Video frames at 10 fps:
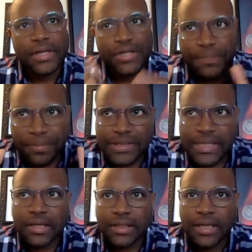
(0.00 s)
You put
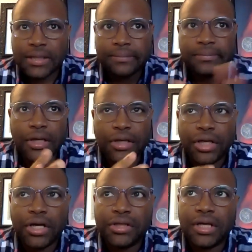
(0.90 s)
that
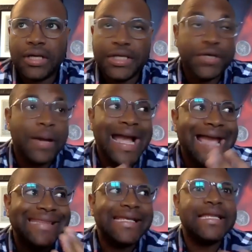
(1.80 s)
in
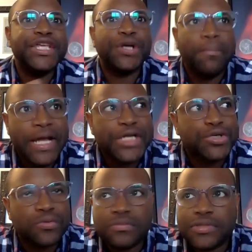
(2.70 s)
your
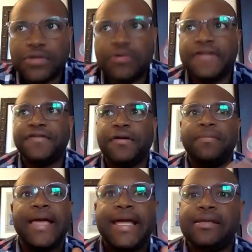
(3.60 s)
bedroom. So if
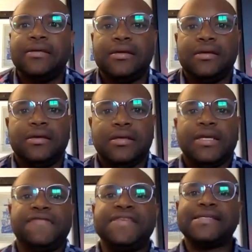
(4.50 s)

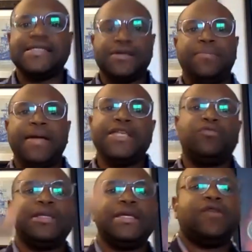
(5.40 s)
this is your bed, you
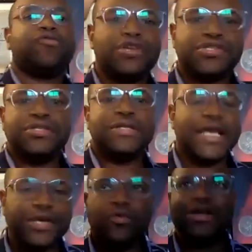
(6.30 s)
want to get crossed,
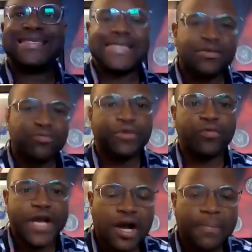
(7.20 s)
like, you want to see it when you
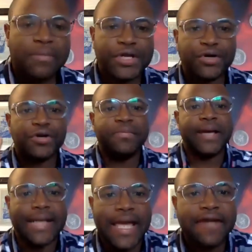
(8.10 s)
wake up and when you go to
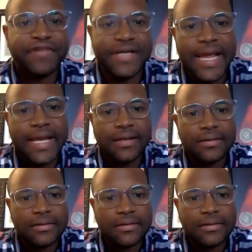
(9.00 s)
bed every day.